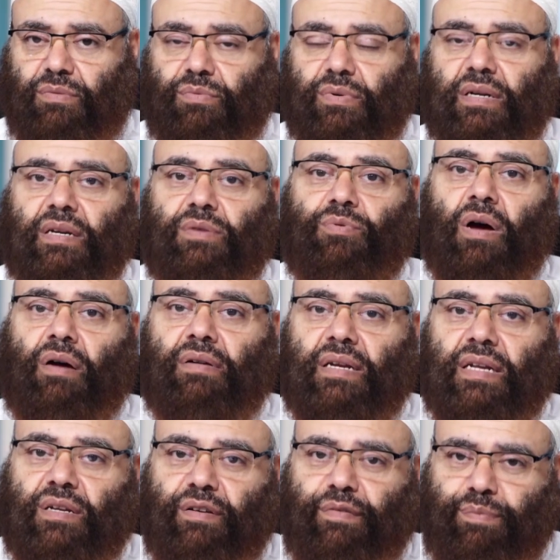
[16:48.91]
When we are
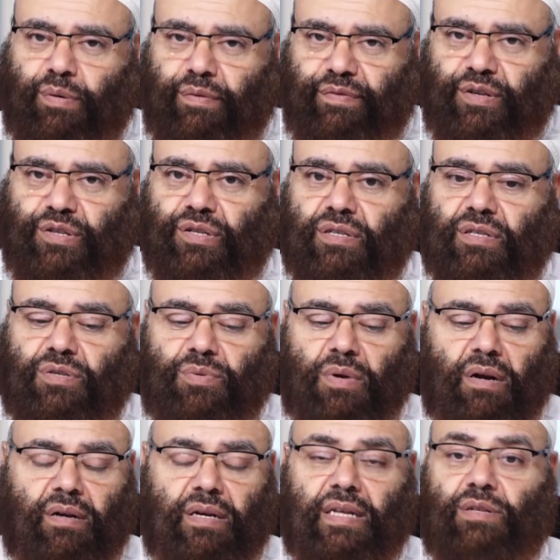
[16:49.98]
in need of provisions, we
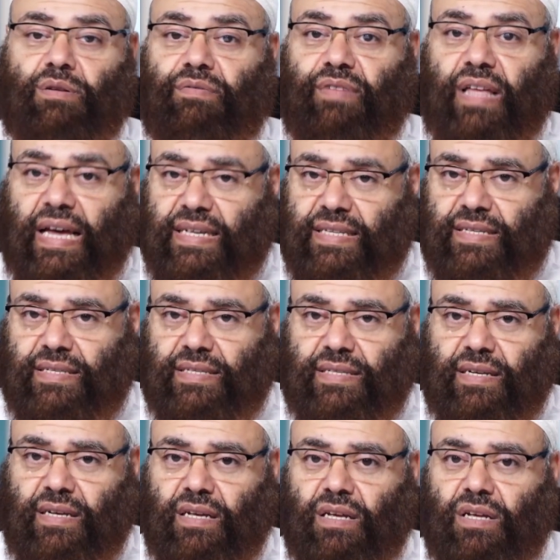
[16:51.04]
are in need of
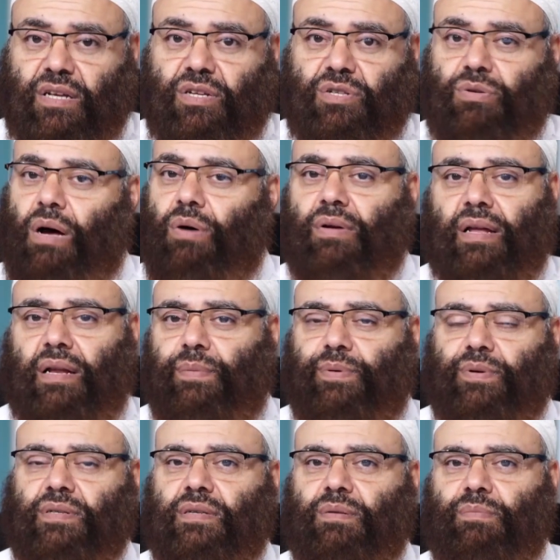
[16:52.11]
guidance so how can a
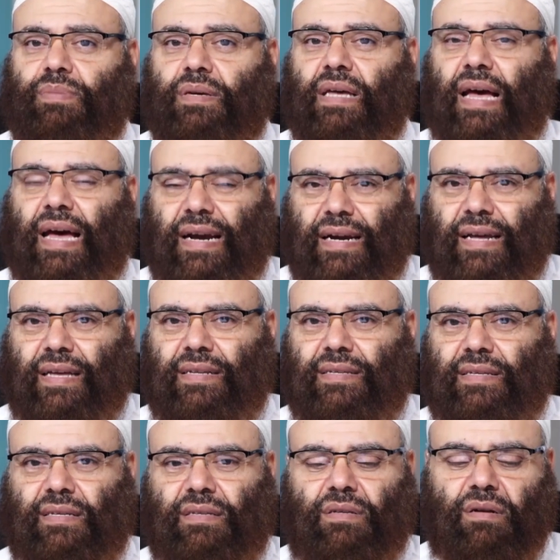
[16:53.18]
person be
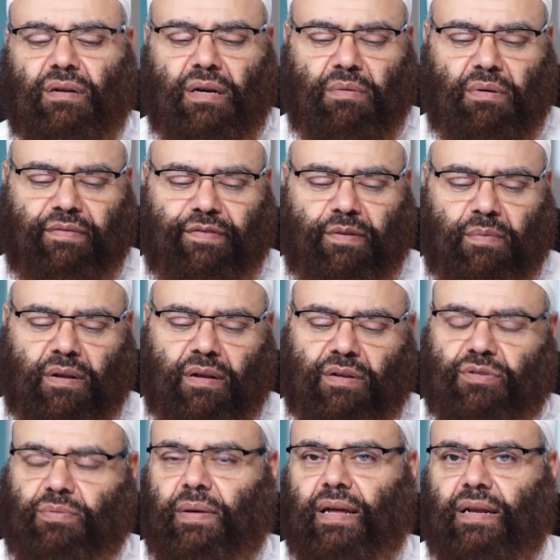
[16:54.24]
arrogant and turn away from Allah
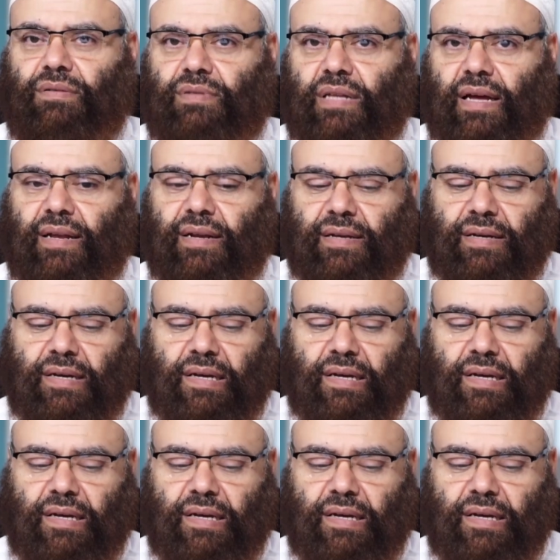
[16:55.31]
subhanahu wa ta'ala?